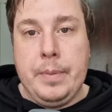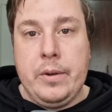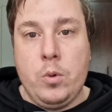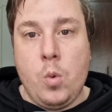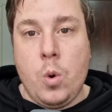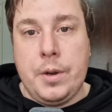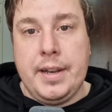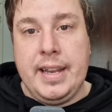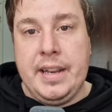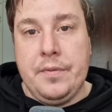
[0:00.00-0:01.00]

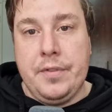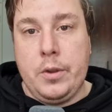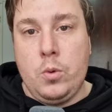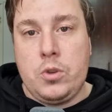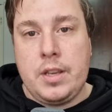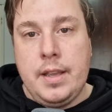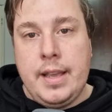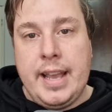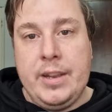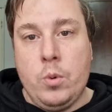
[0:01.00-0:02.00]
rewarded in views,
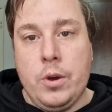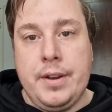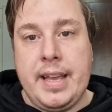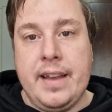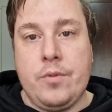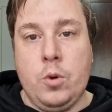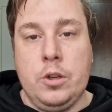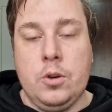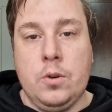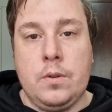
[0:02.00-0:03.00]
and you won't have all
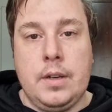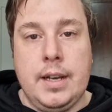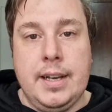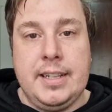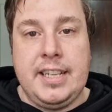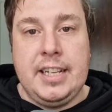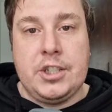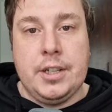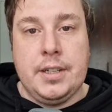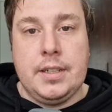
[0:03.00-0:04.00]
your
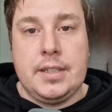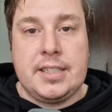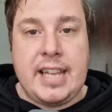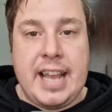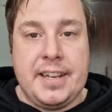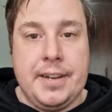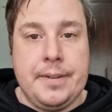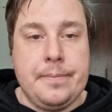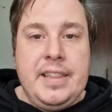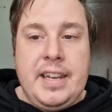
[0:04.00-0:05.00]
attention scattered.
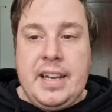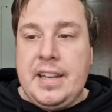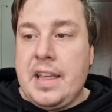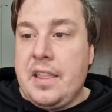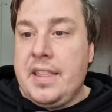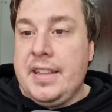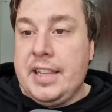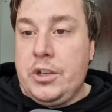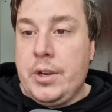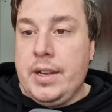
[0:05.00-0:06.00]
And then another thing
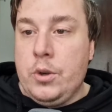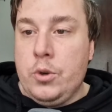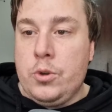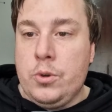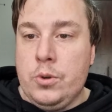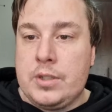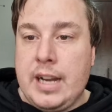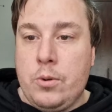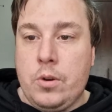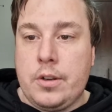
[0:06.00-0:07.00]
that you can do to
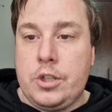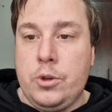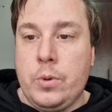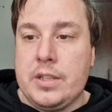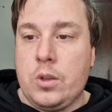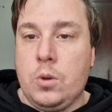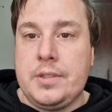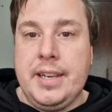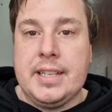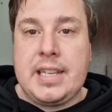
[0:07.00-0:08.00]
skyrocket your
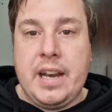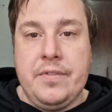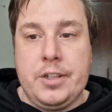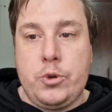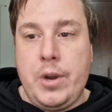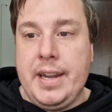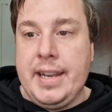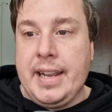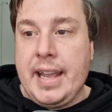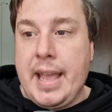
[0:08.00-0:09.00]
results is cover
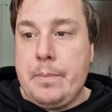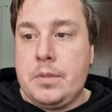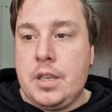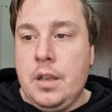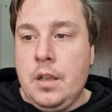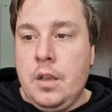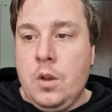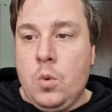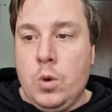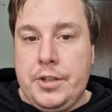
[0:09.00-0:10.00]
trending games.
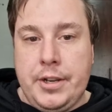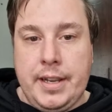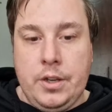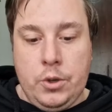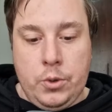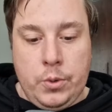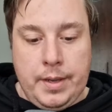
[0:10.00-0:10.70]
What you can do